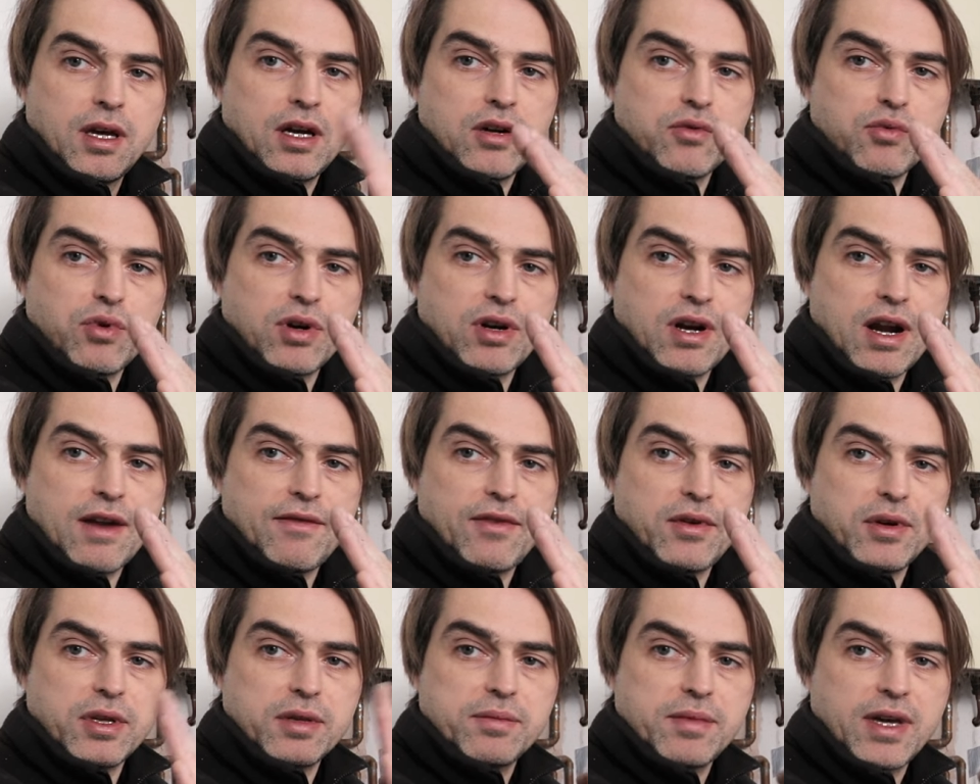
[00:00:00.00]
And
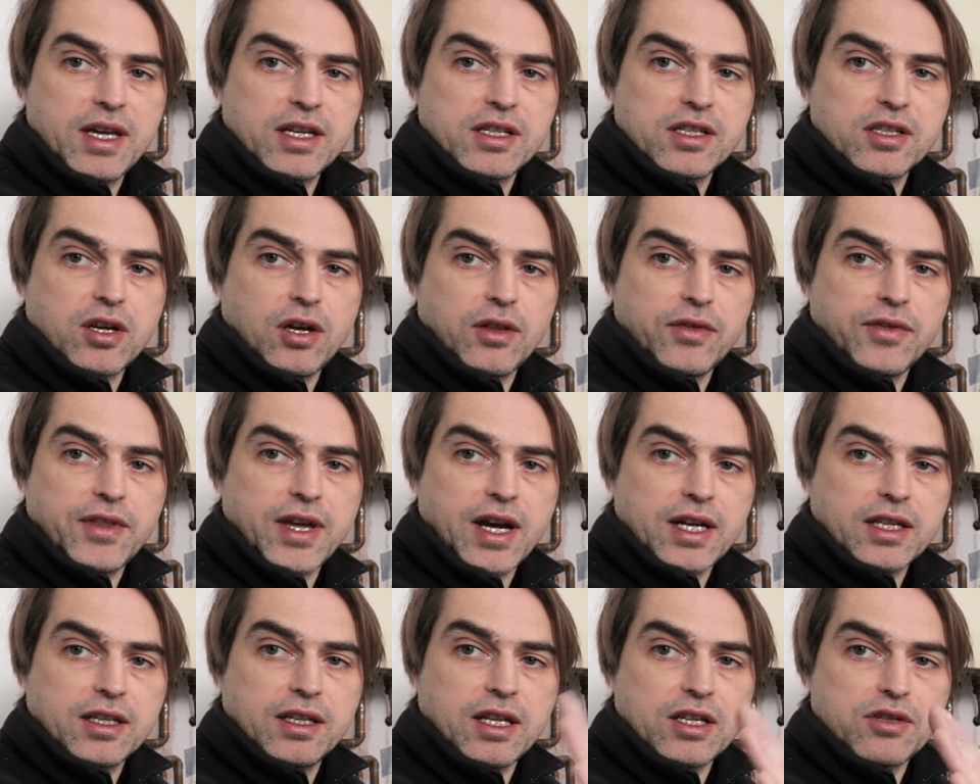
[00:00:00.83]
wherever it makes
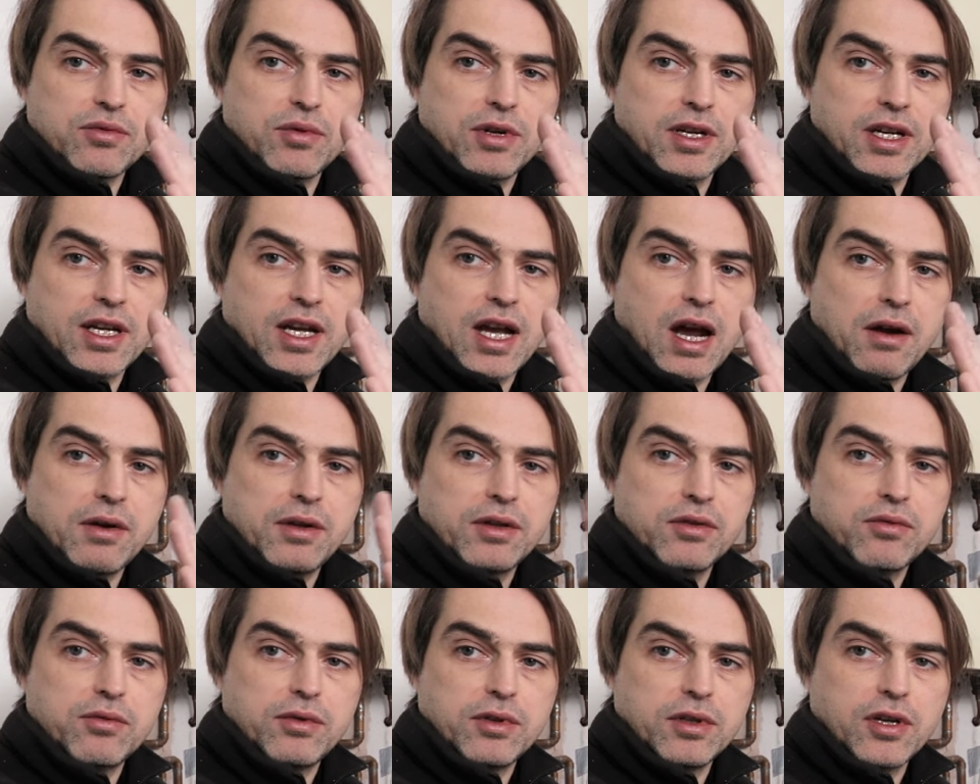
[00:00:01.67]
contact, that's where the
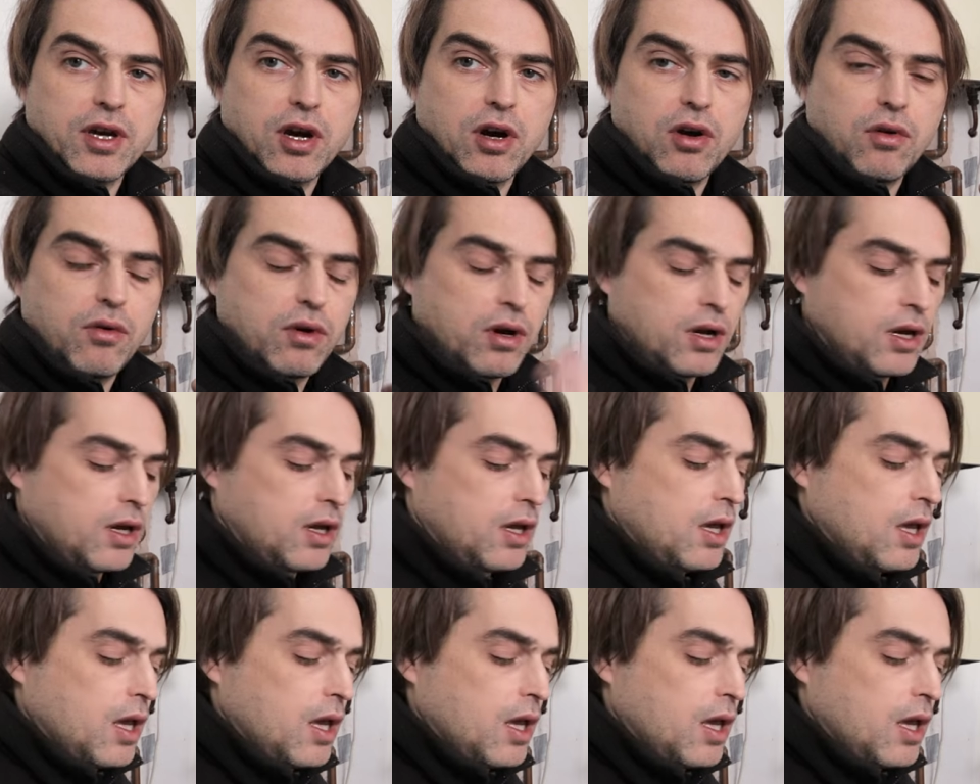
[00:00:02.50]
current will go.